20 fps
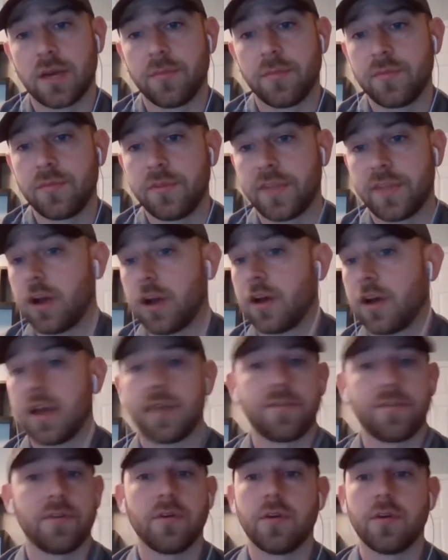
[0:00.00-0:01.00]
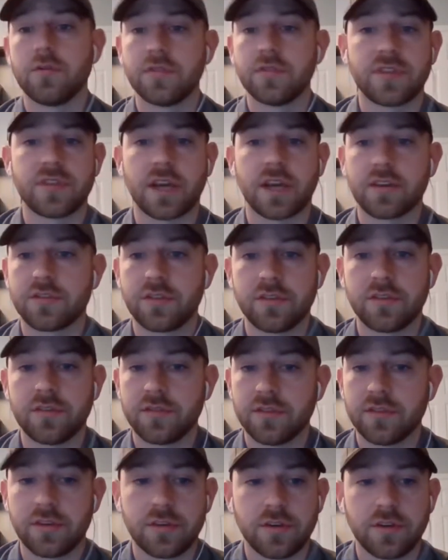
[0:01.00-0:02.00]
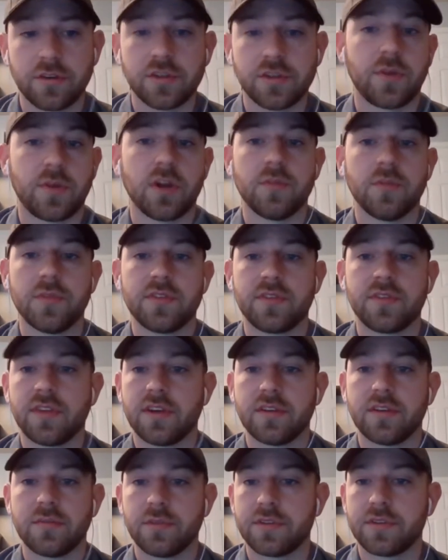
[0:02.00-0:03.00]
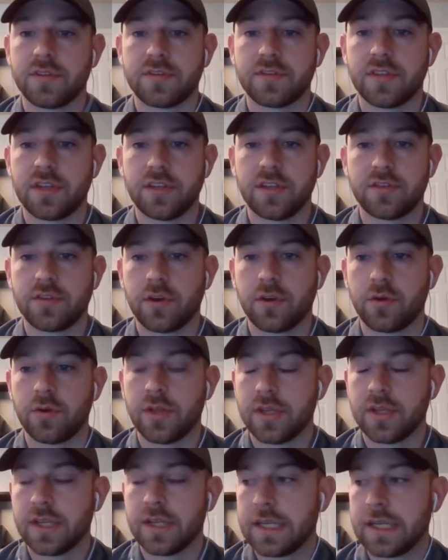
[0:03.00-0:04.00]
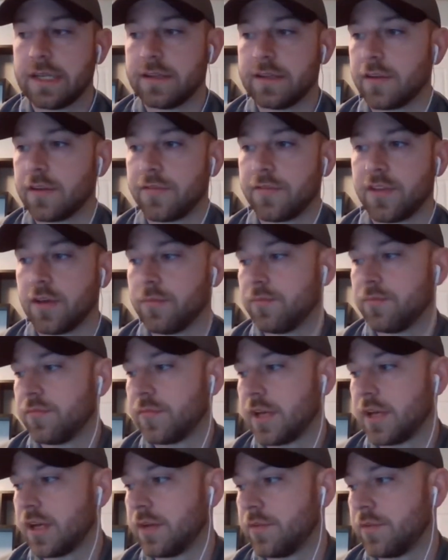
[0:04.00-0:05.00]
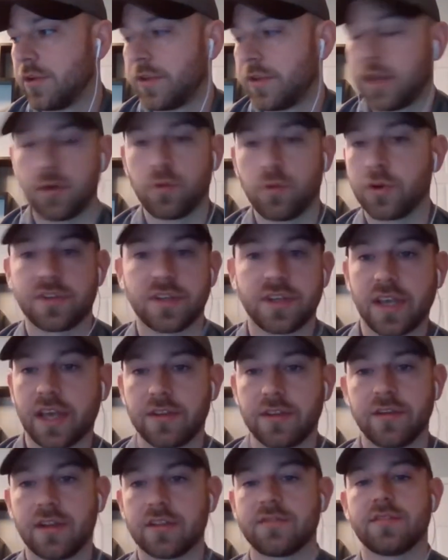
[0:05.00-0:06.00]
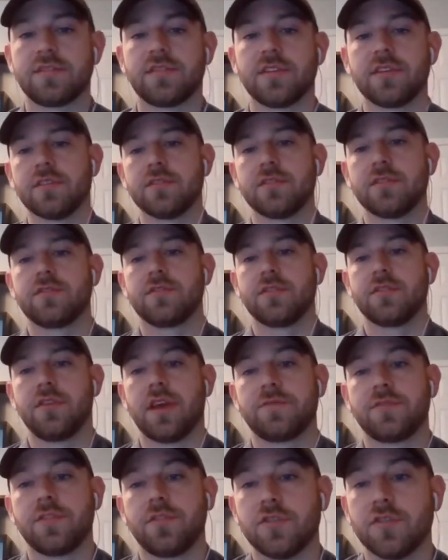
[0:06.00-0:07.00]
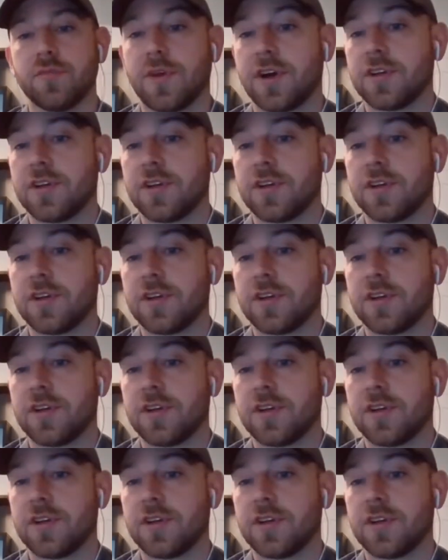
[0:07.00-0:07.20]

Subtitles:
they all have their own sections or departments there with the city. So none of them, they don't work together necessarily. So you have to do them all